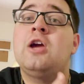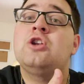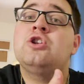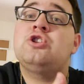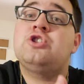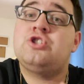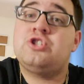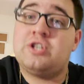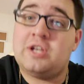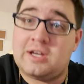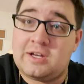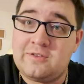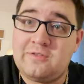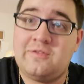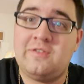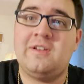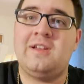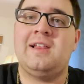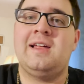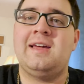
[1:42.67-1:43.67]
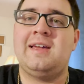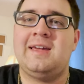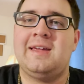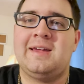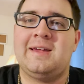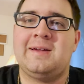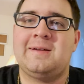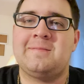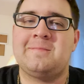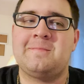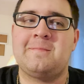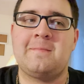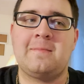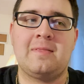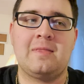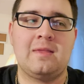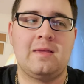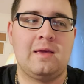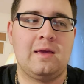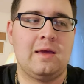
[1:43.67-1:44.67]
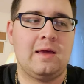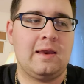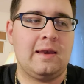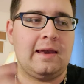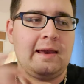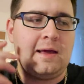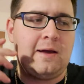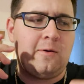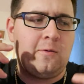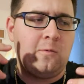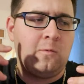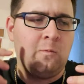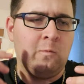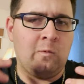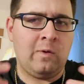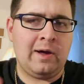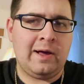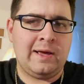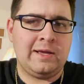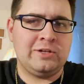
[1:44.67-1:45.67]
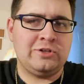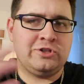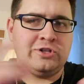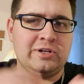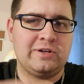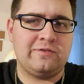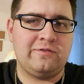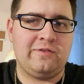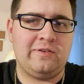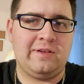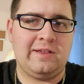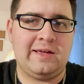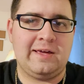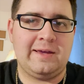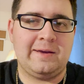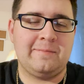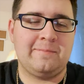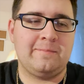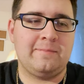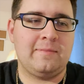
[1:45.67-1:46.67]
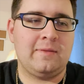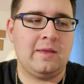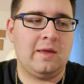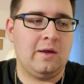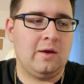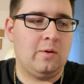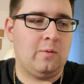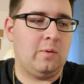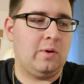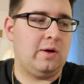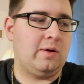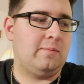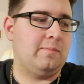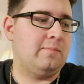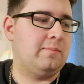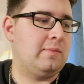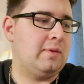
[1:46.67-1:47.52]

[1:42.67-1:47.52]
Chick-fil-A. Now, why Chick-fil-A? Well,